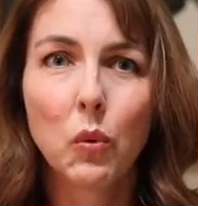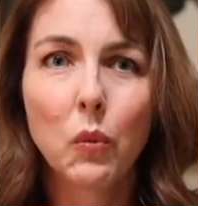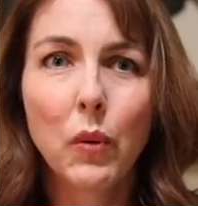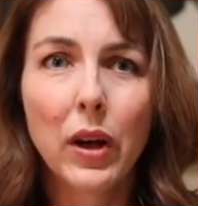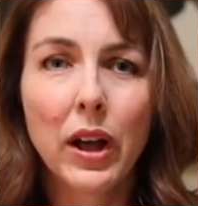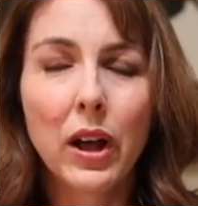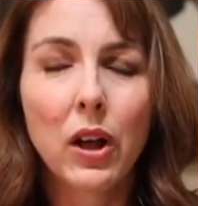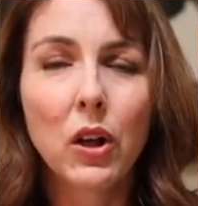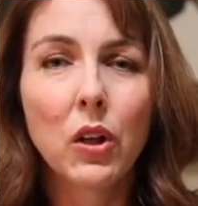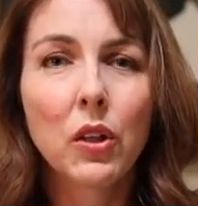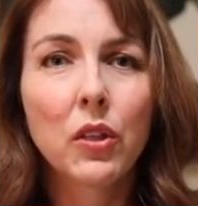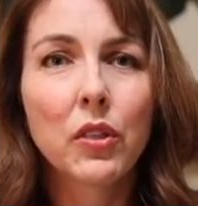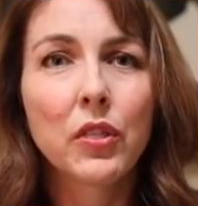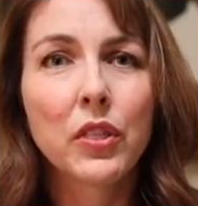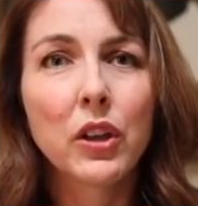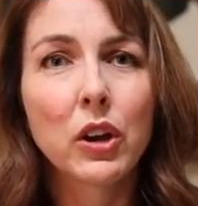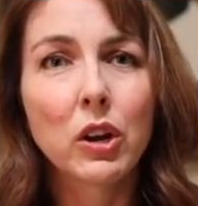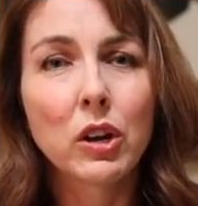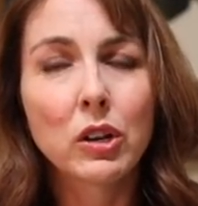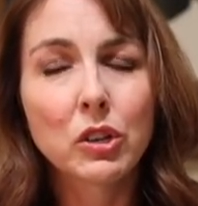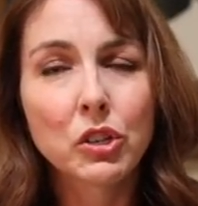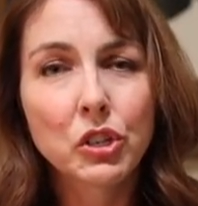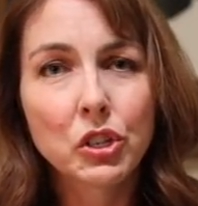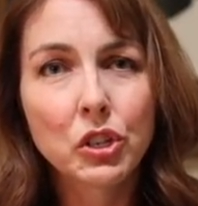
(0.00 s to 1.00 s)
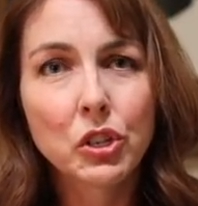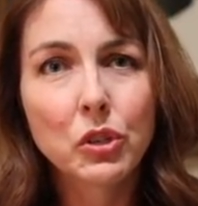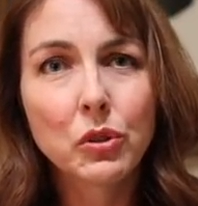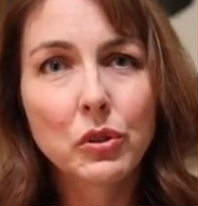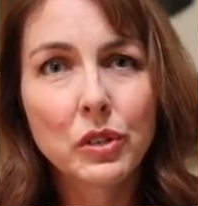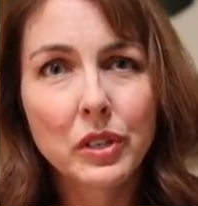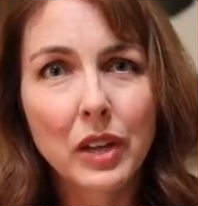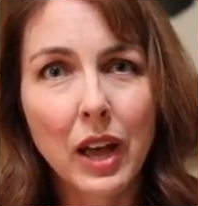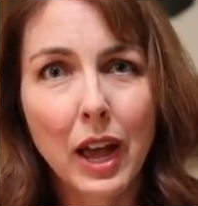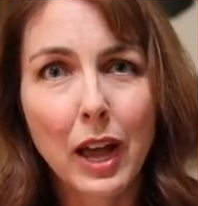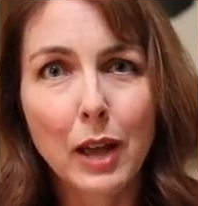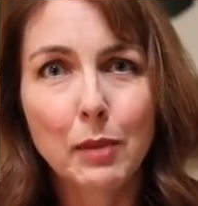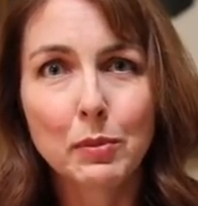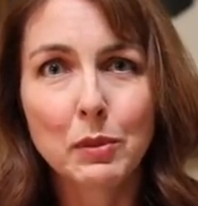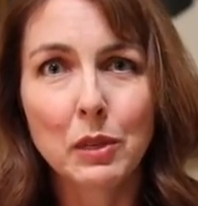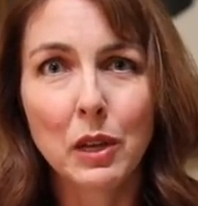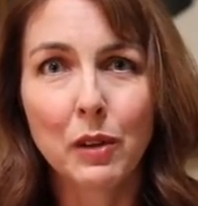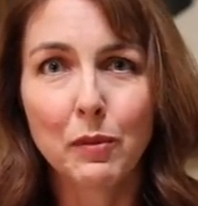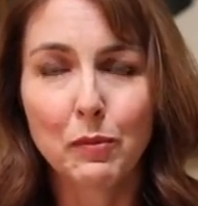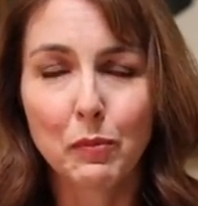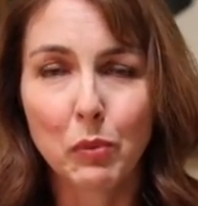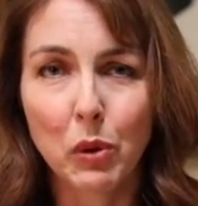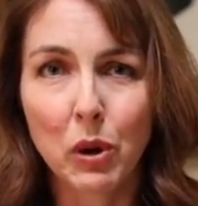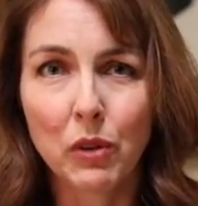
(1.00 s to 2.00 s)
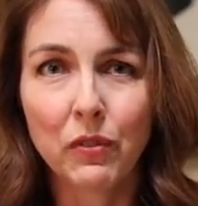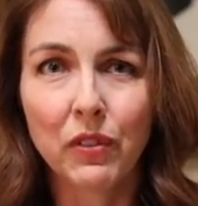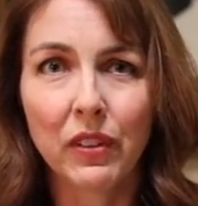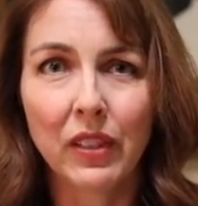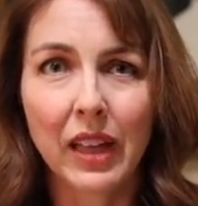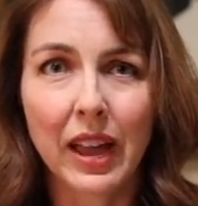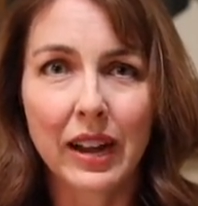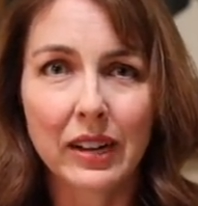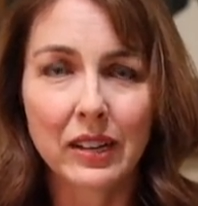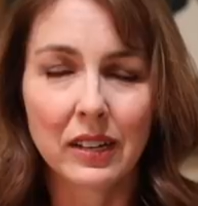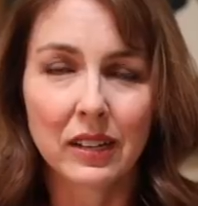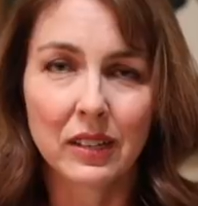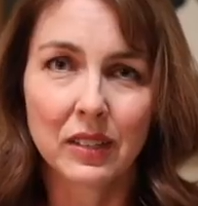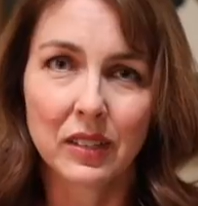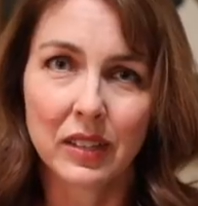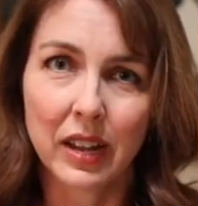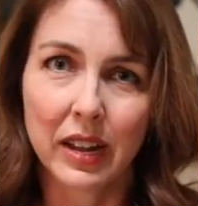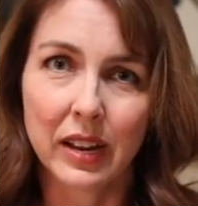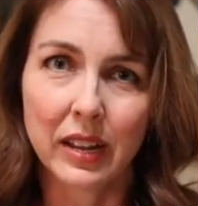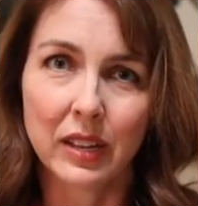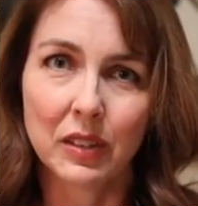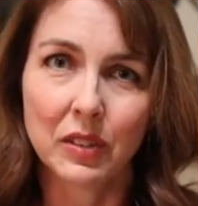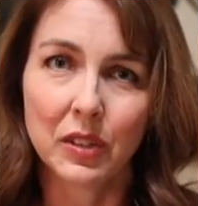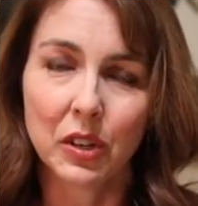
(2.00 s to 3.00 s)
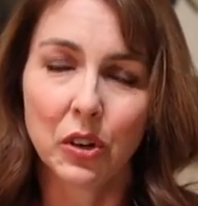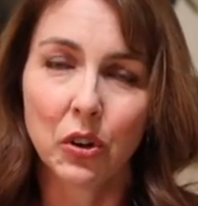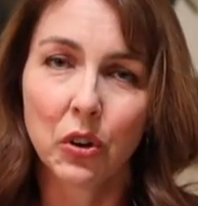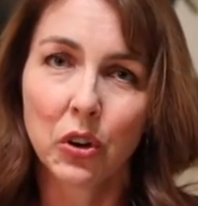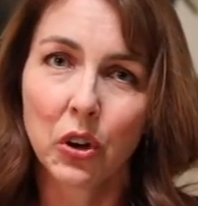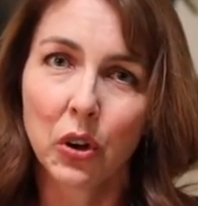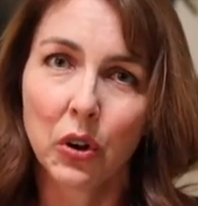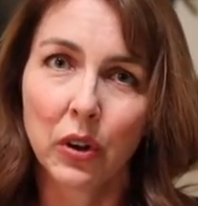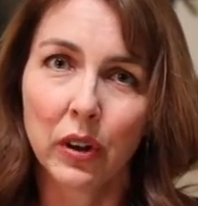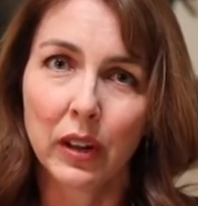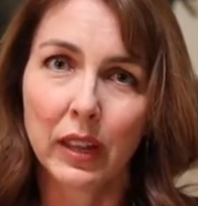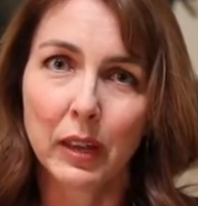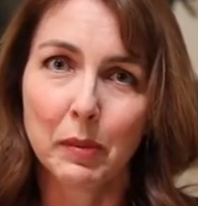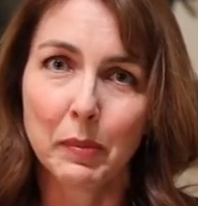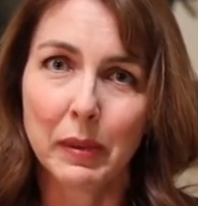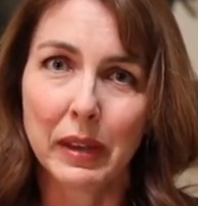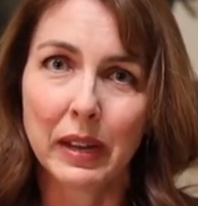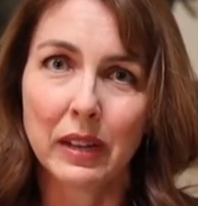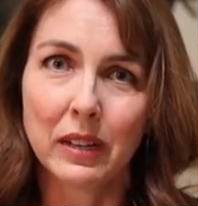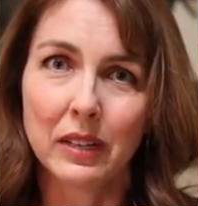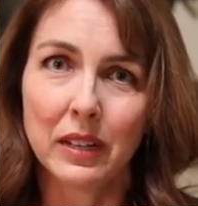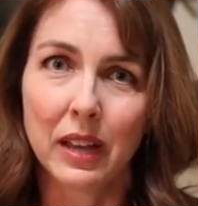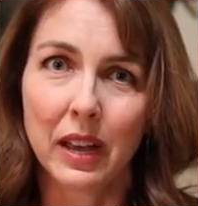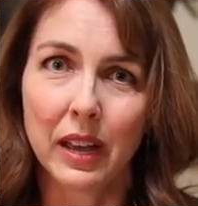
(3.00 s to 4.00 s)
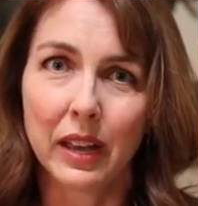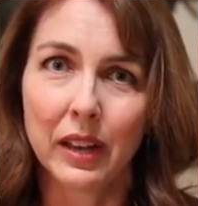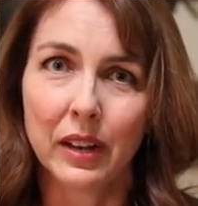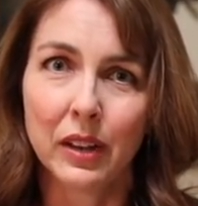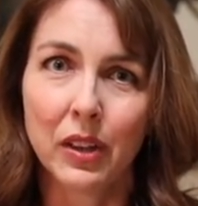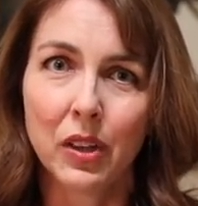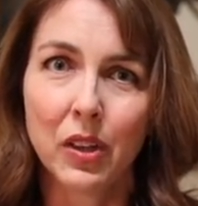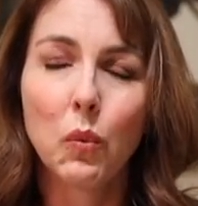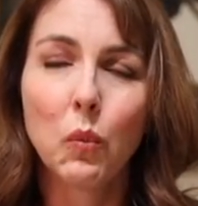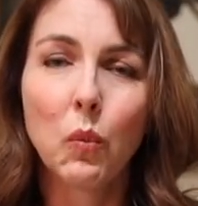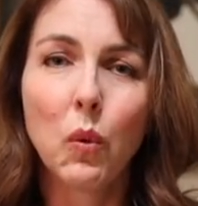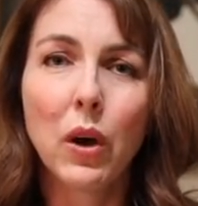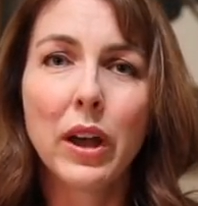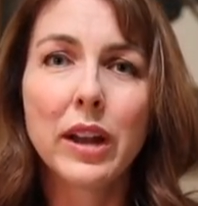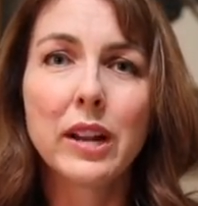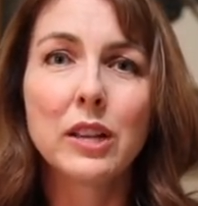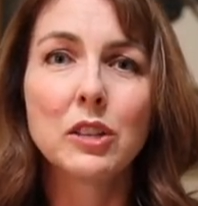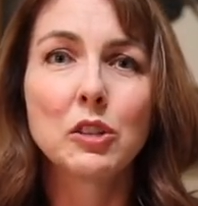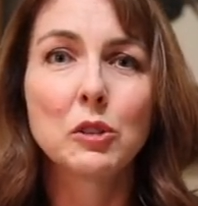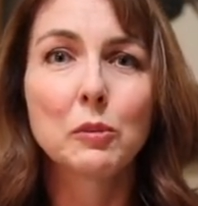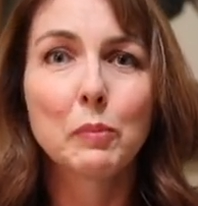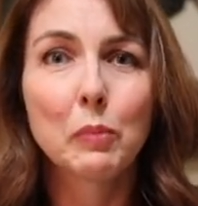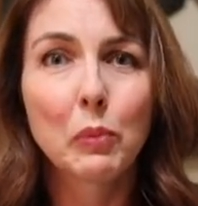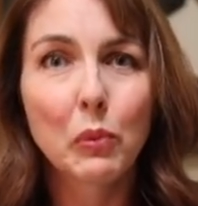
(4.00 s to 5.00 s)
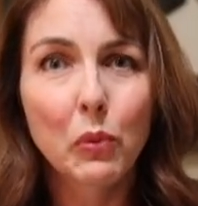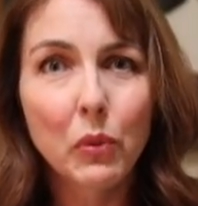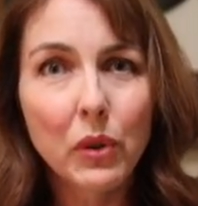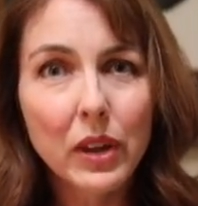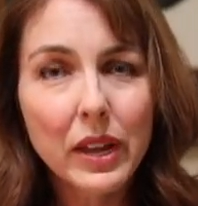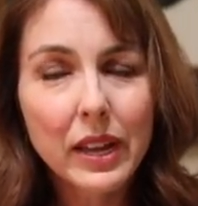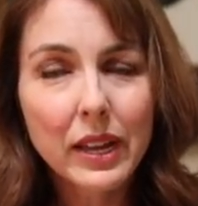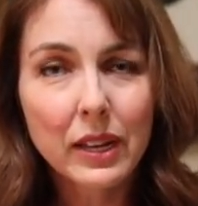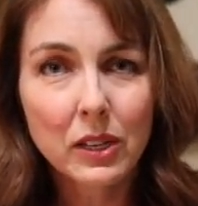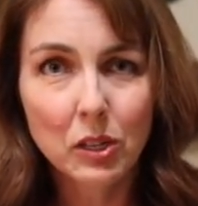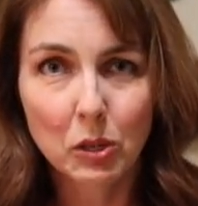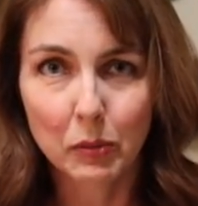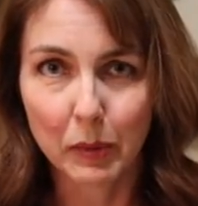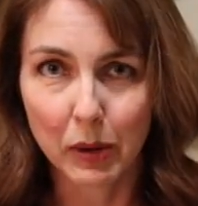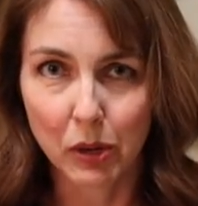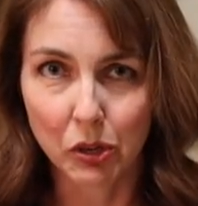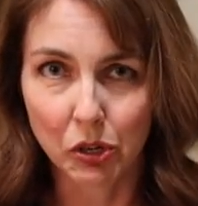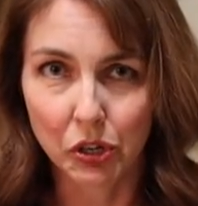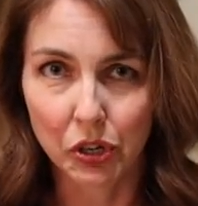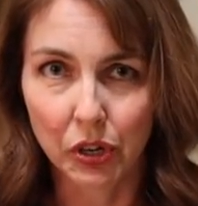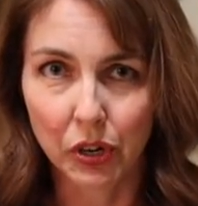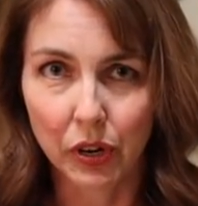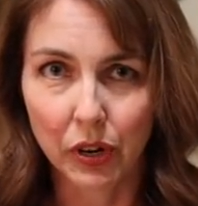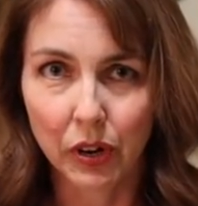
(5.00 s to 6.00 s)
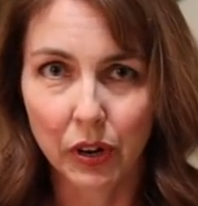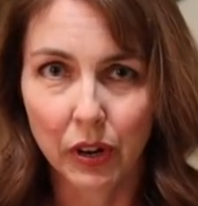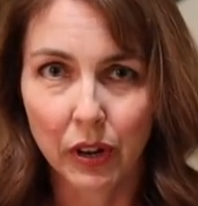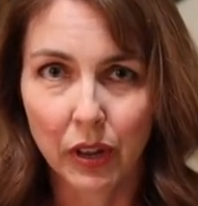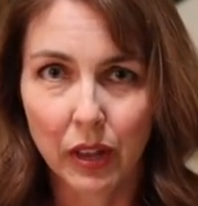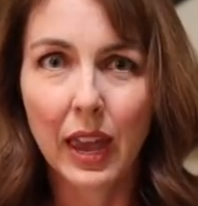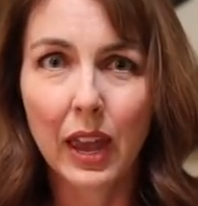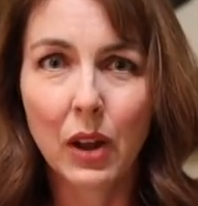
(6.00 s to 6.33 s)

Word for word: Well, there are two types of prophylactic studies that are currently being done one is pre exposure,